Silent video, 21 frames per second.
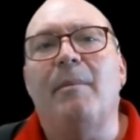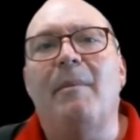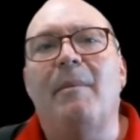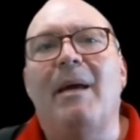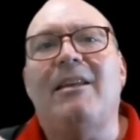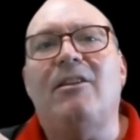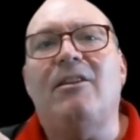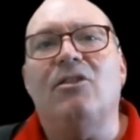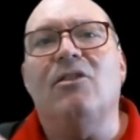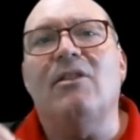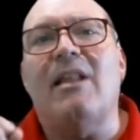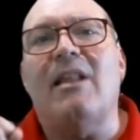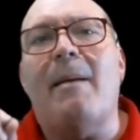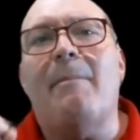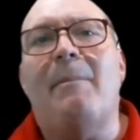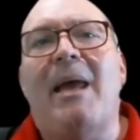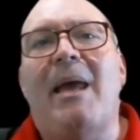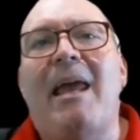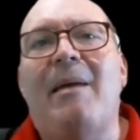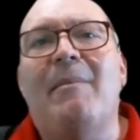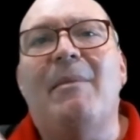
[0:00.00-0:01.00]
Make sure that
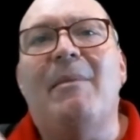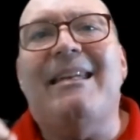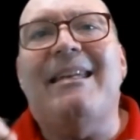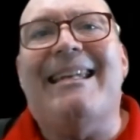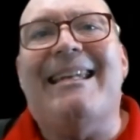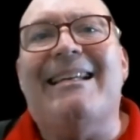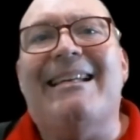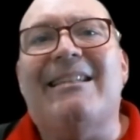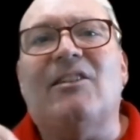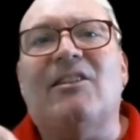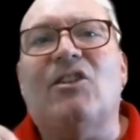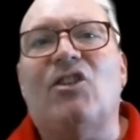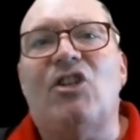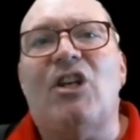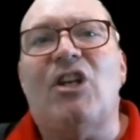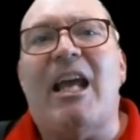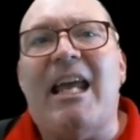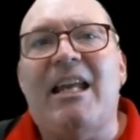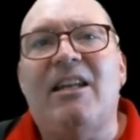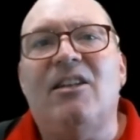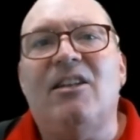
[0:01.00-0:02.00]
payment doesn't
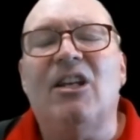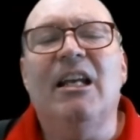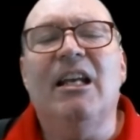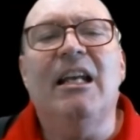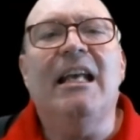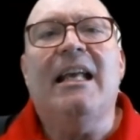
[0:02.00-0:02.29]
change